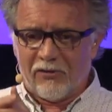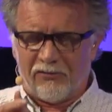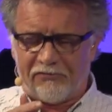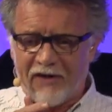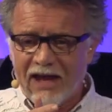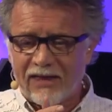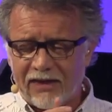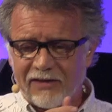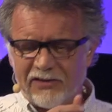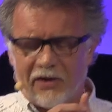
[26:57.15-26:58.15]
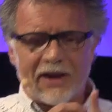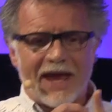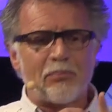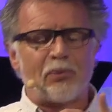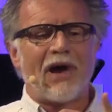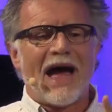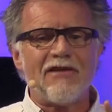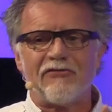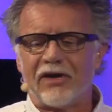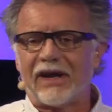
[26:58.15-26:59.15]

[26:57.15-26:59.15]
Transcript: Faith is not a private